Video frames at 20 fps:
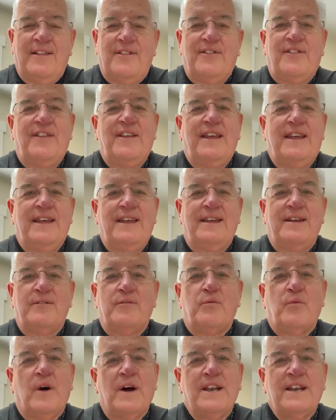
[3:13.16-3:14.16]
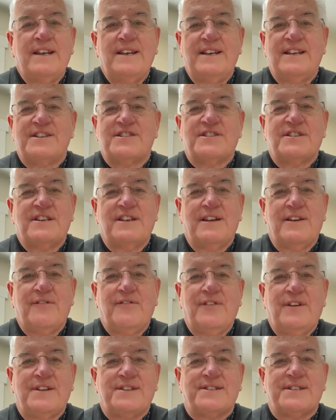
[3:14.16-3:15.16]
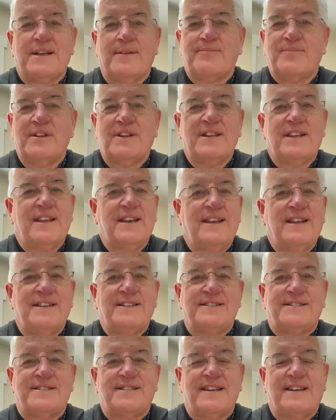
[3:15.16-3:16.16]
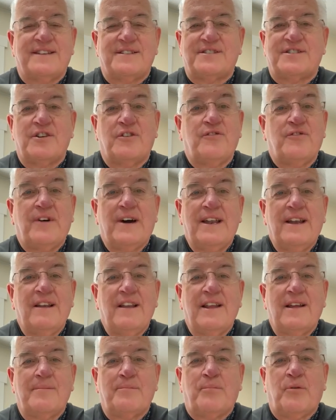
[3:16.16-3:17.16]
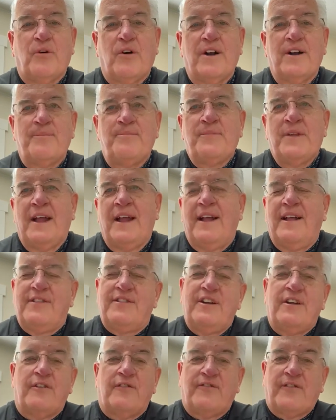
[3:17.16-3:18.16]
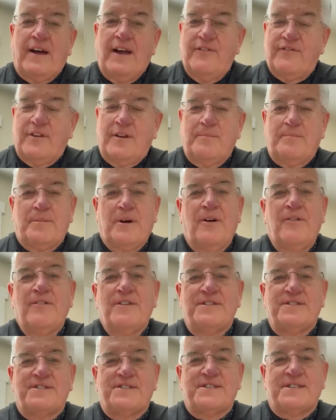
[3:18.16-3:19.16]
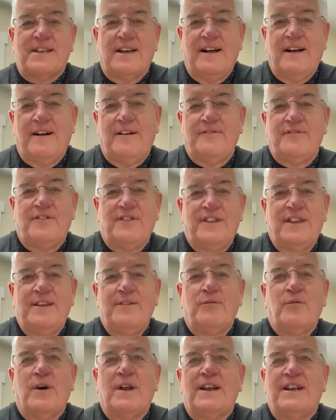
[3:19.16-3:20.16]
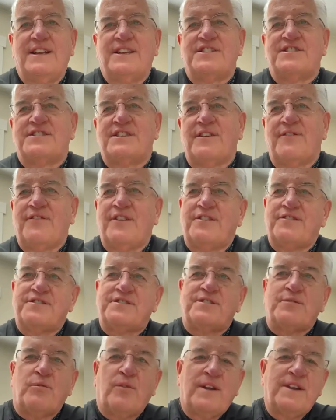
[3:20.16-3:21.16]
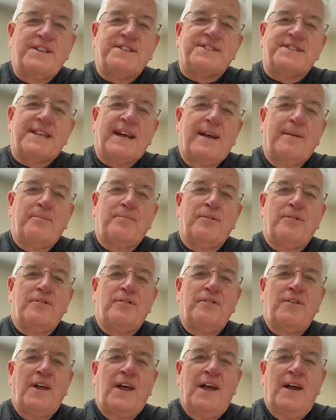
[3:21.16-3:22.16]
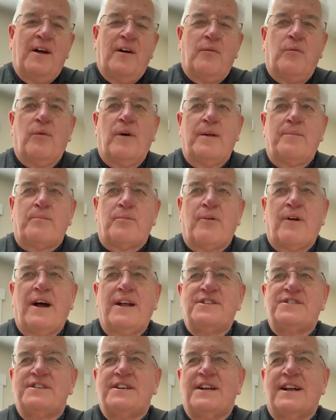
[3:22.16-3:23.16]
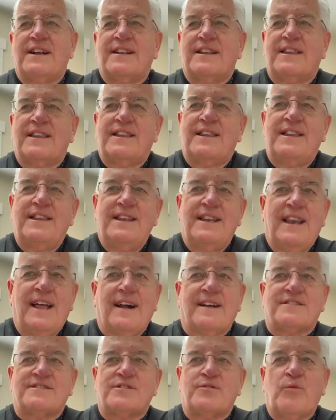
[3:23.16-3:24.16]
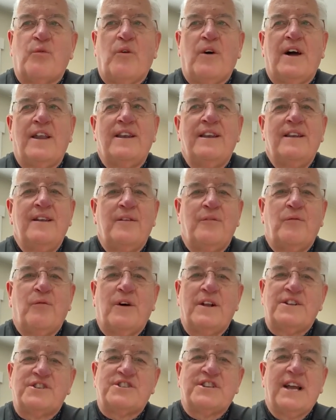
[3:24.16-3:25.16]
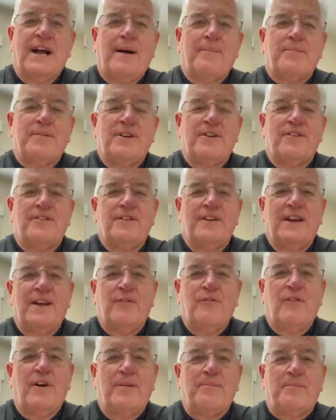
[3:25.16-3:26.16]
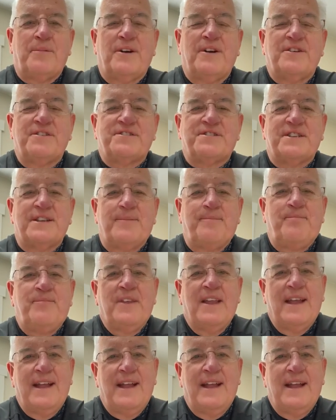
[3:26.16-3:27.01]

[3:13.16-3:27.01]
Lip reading: The One Initiative is something that is so vitally important. There are five components of the One Initiative. There's the One Disciple, One Project, Next One, One Chapter, and One Person.